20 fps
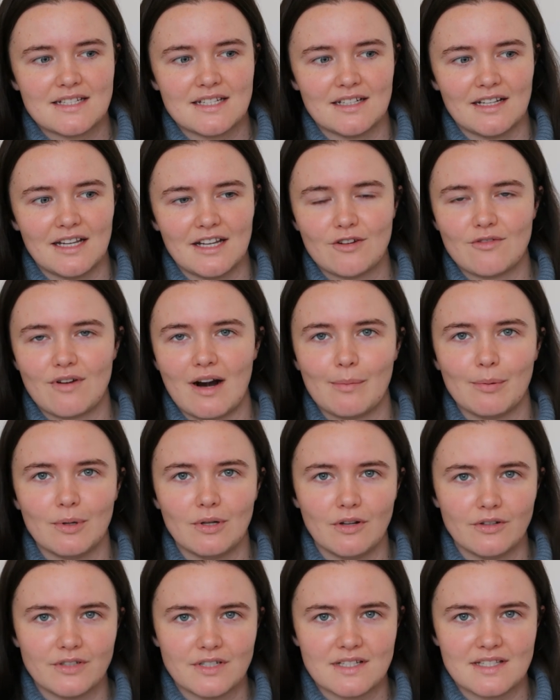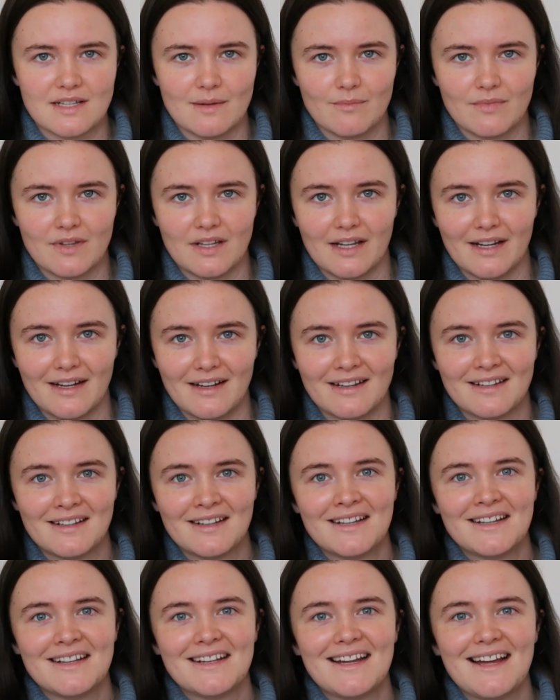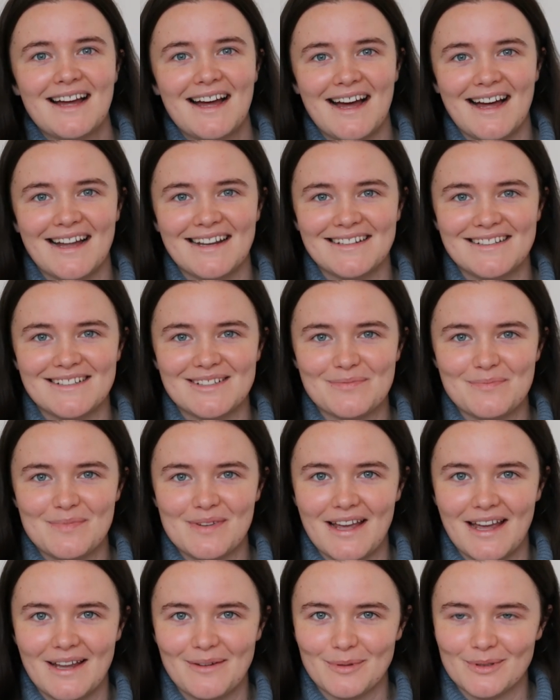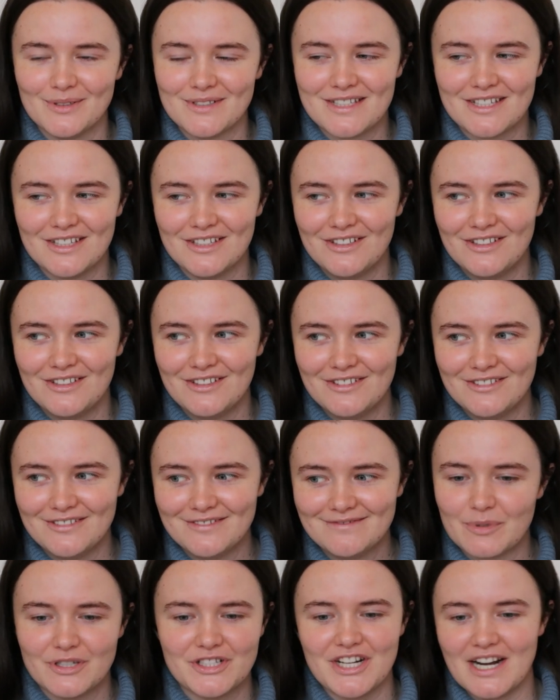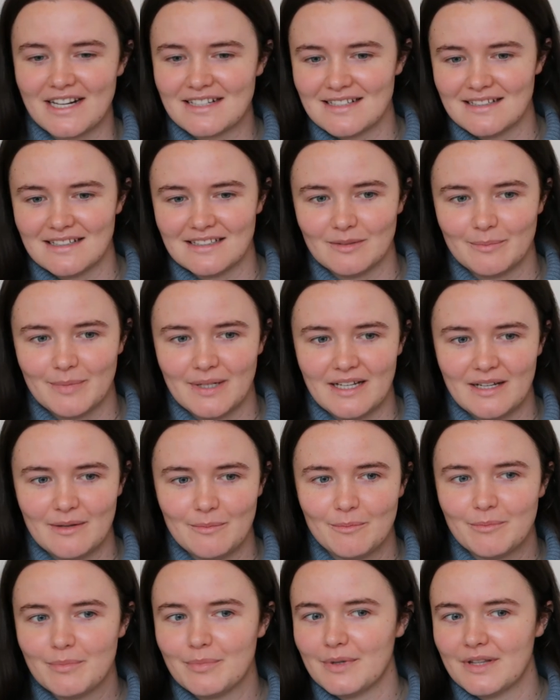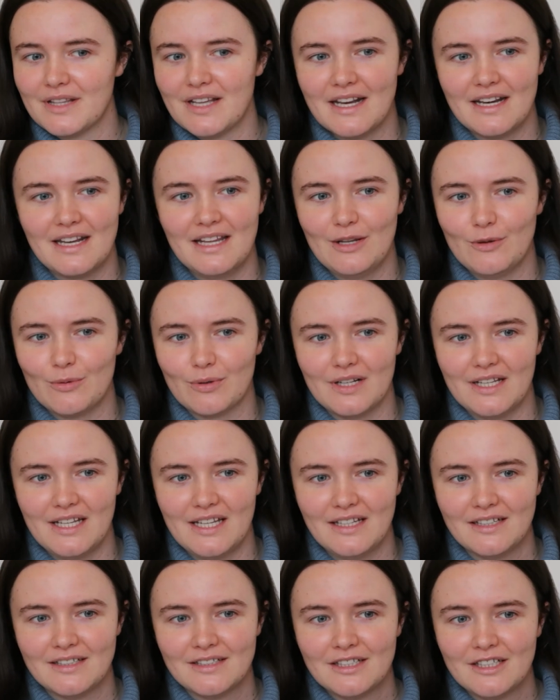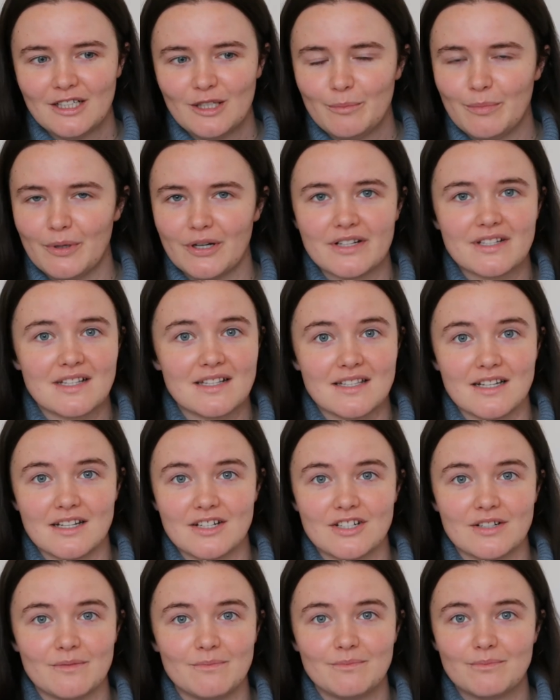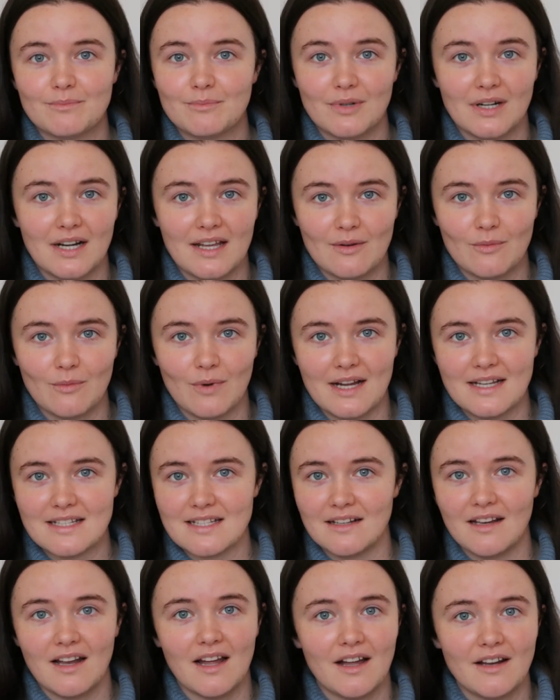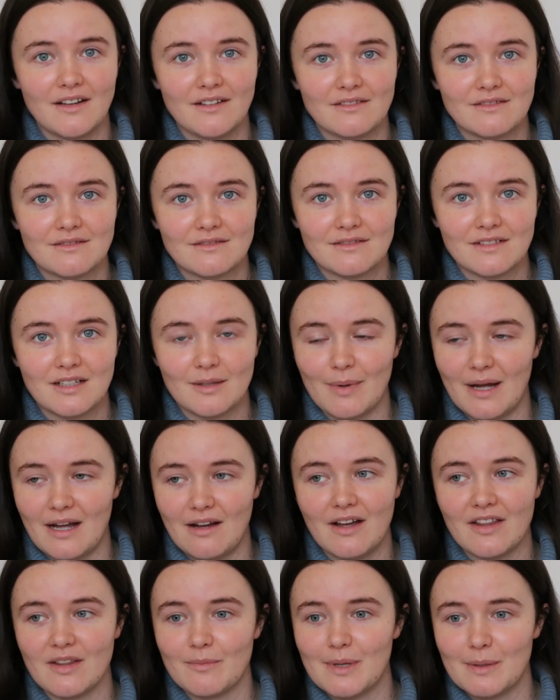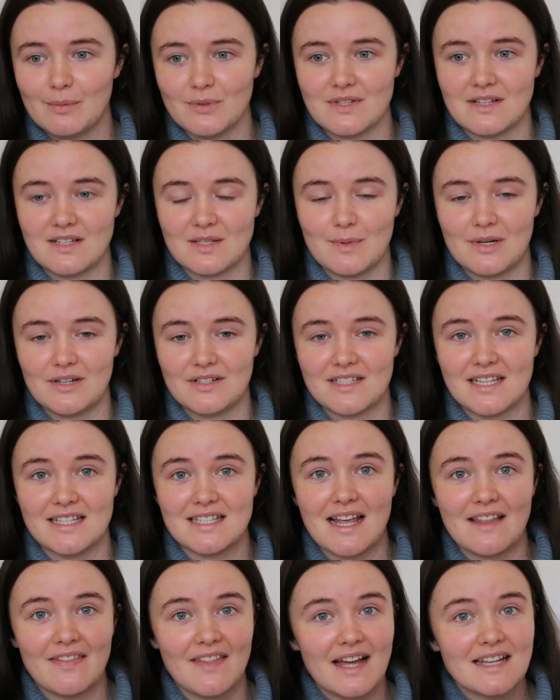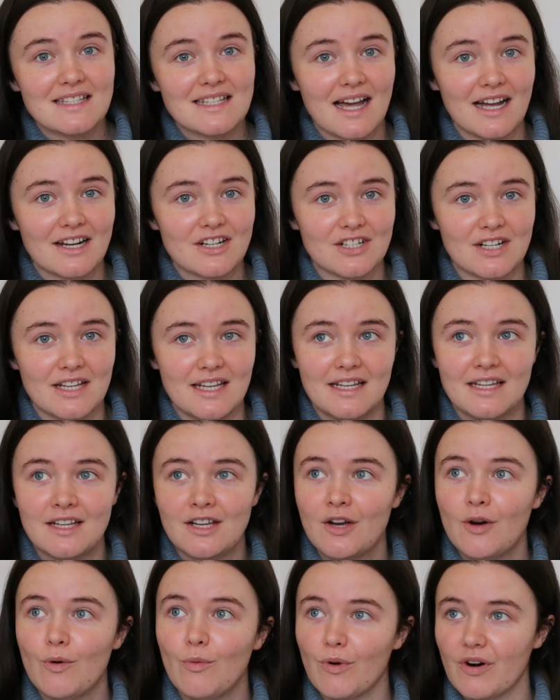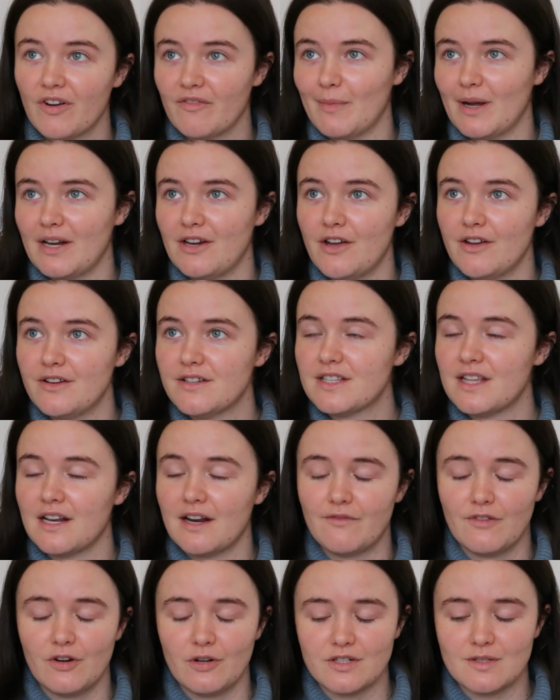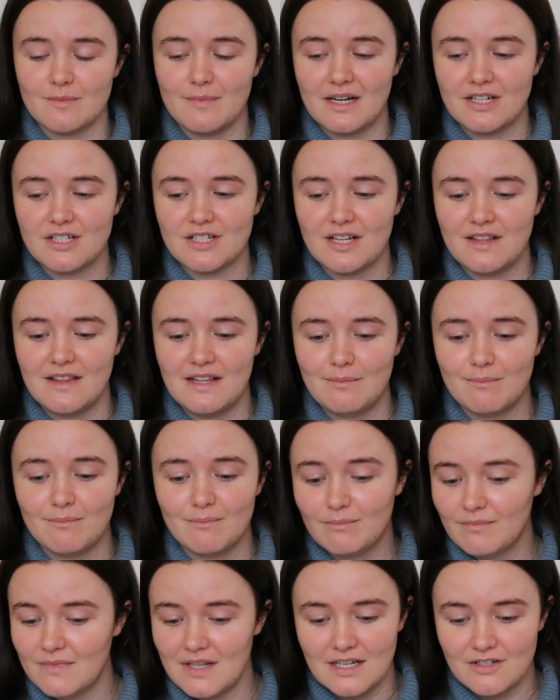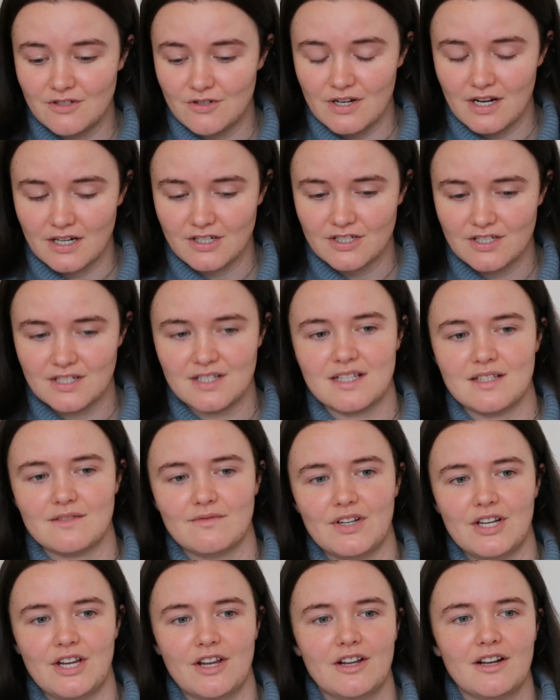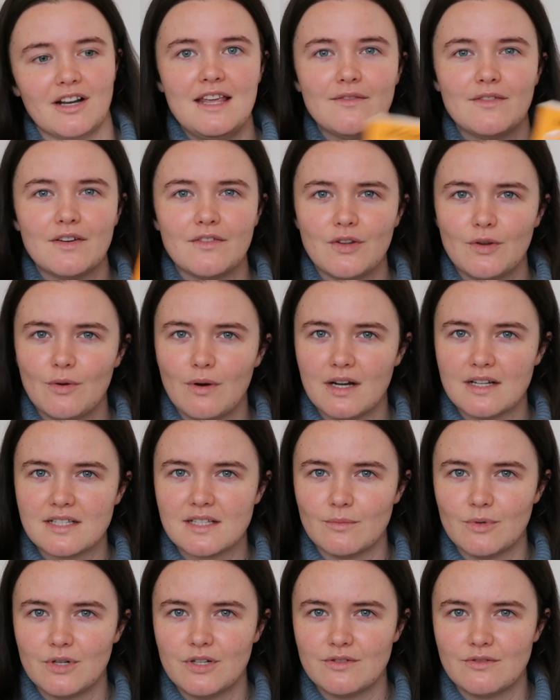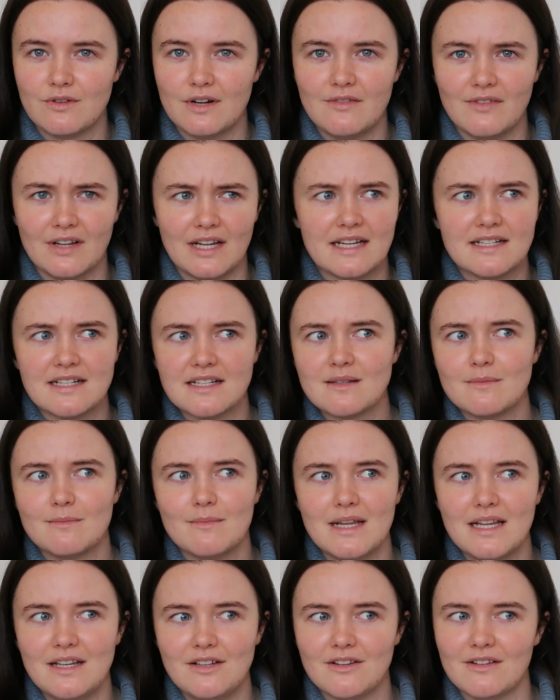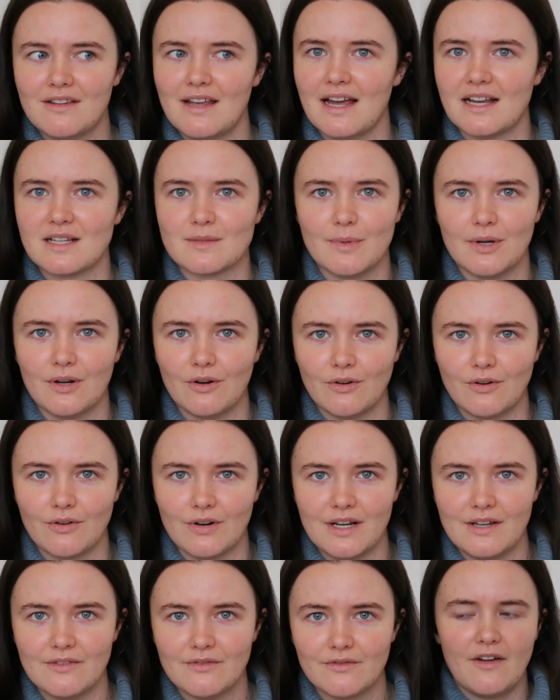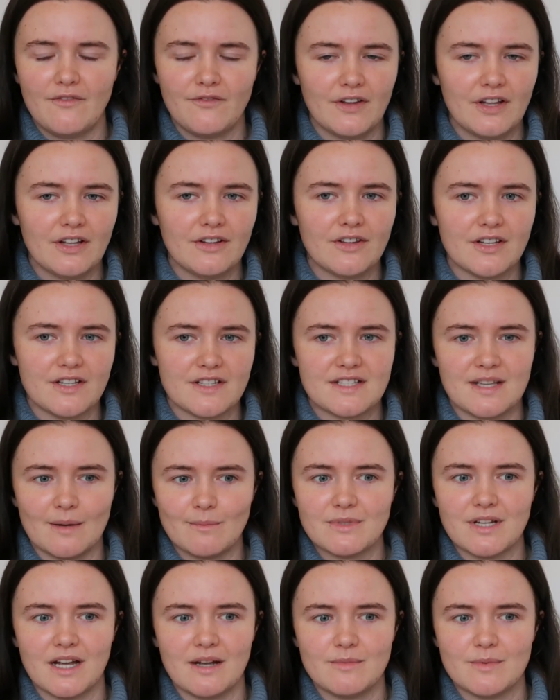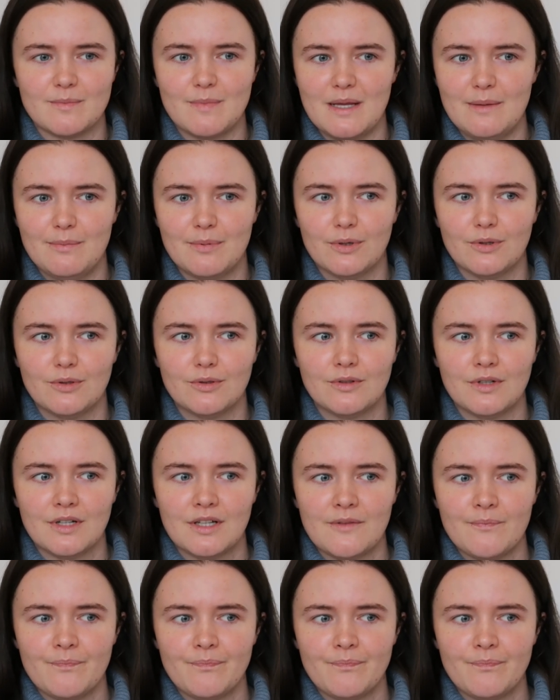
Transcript: to like grapple onto something and be able to project a little bit. But then equally, books are such a brilliant way to learn about other people's experiences. And that's actually one of my notes that I forgot to mention in the introduction to this video. Even if you are someone who's grieving, it doesn't mean you're the expert on grief. I feel that sometimes people